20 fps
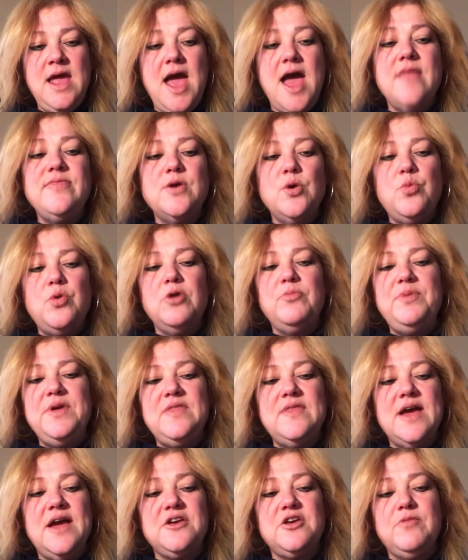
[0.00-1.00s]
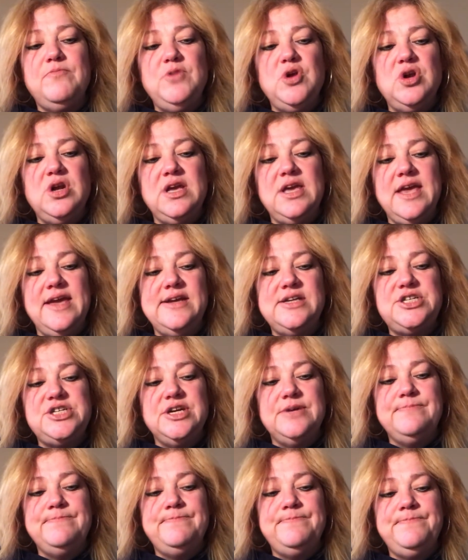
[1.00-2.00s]
And there will be that
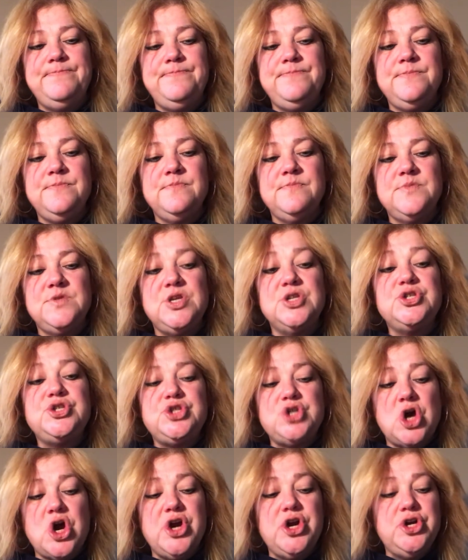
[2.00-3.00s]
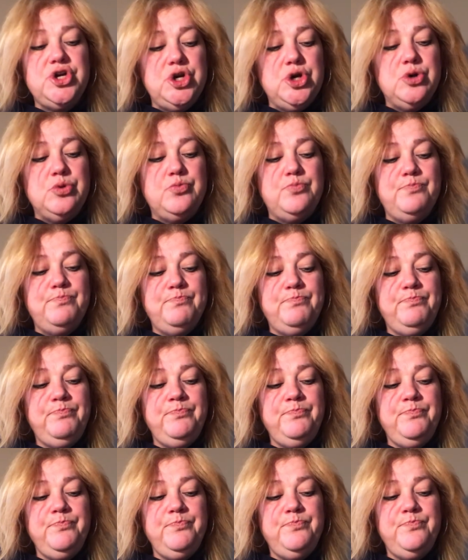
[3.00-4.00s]
communication to start anew.
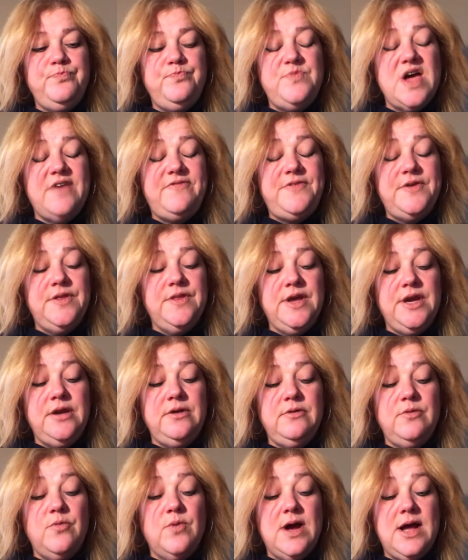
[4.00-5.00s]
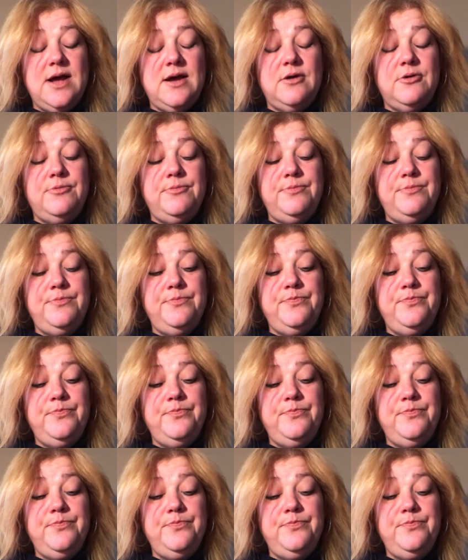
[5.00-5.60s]
Definitely. Wow.